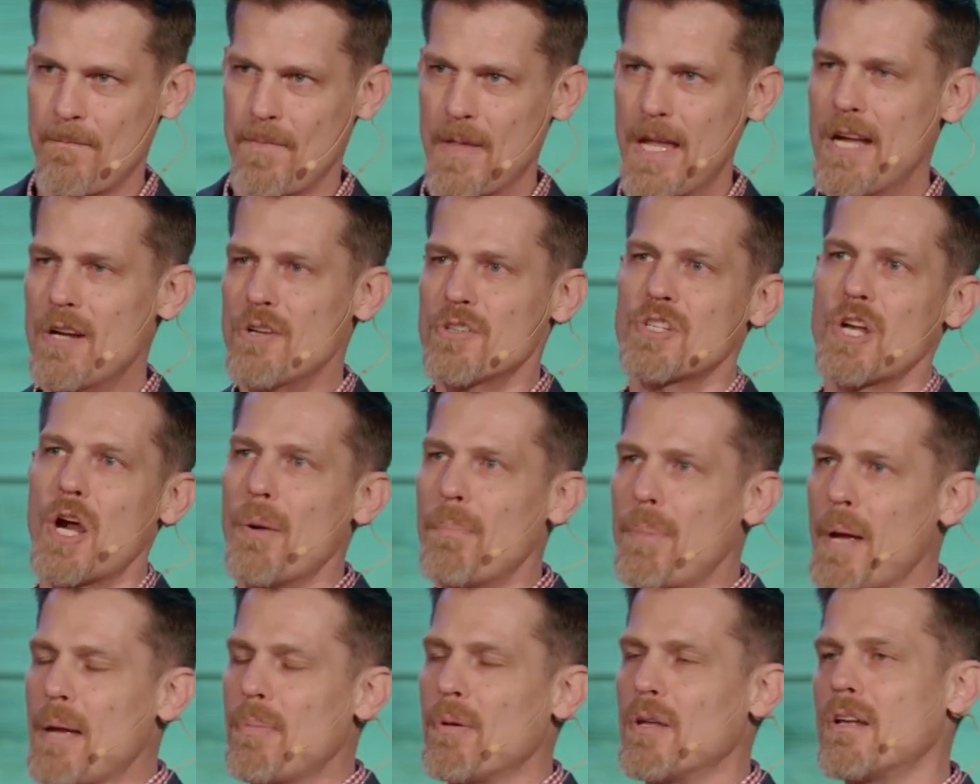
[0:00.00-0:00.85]
Here's our
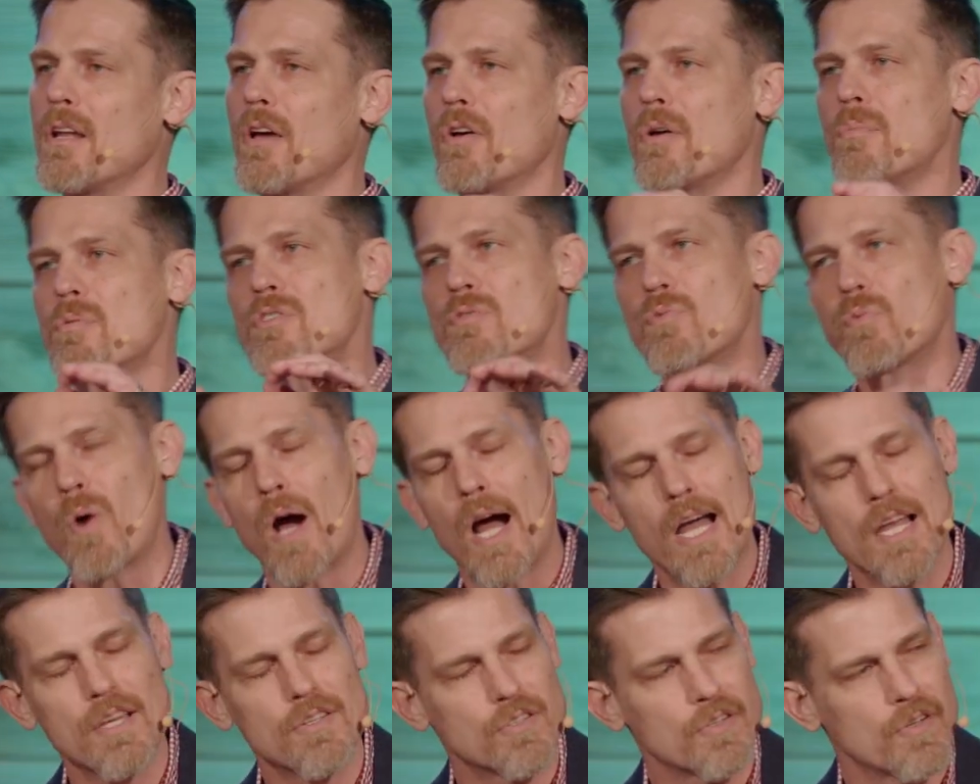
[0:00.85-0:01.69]
baby. No, it was
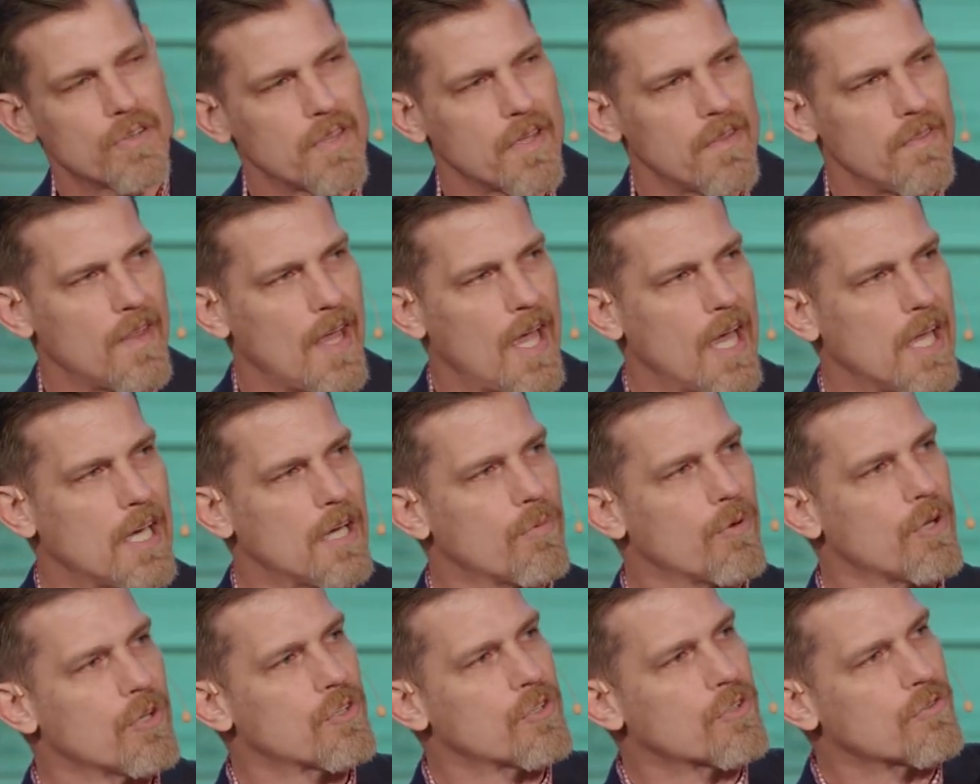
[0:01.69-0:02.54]
wiser than that, it
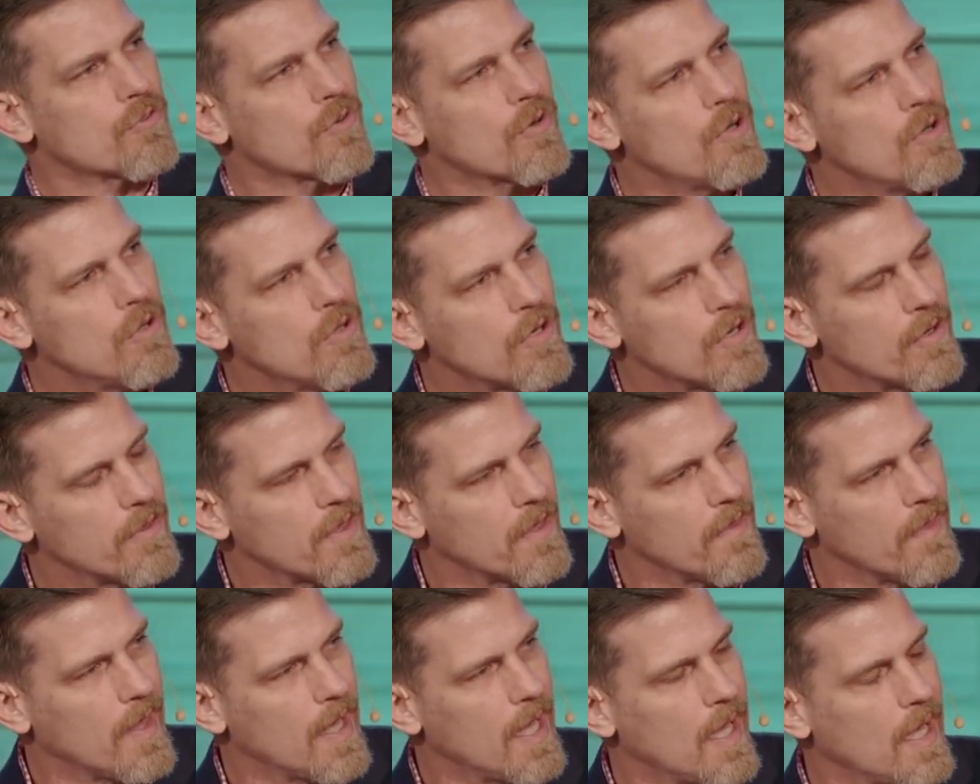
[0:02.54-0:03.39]
was shrewder
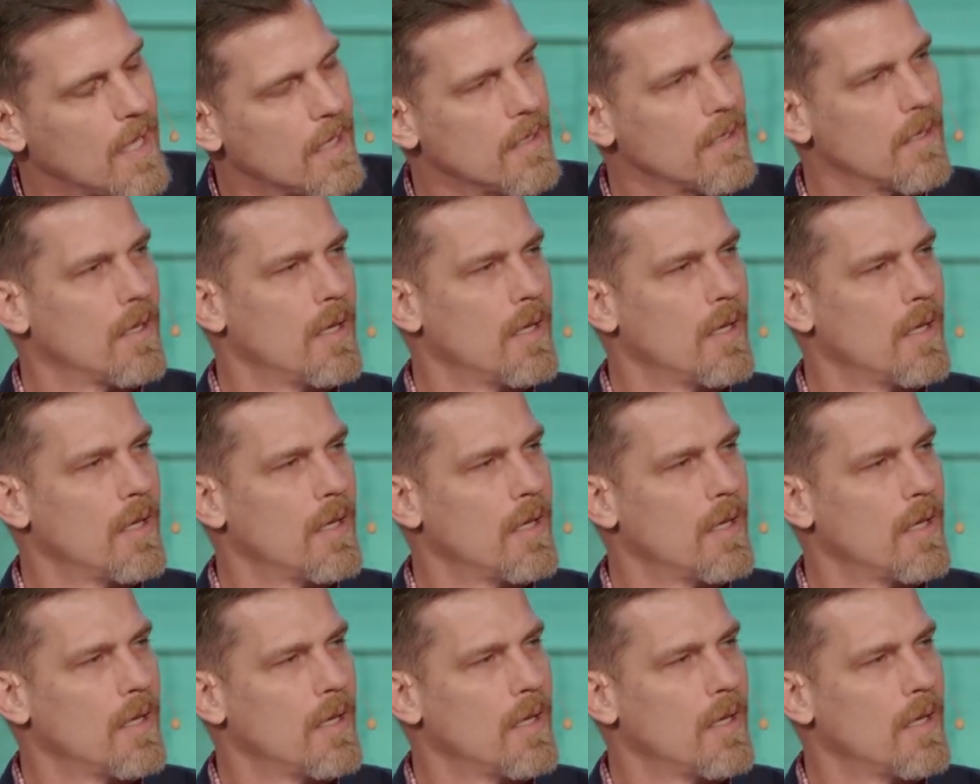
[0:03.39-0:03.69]
than that.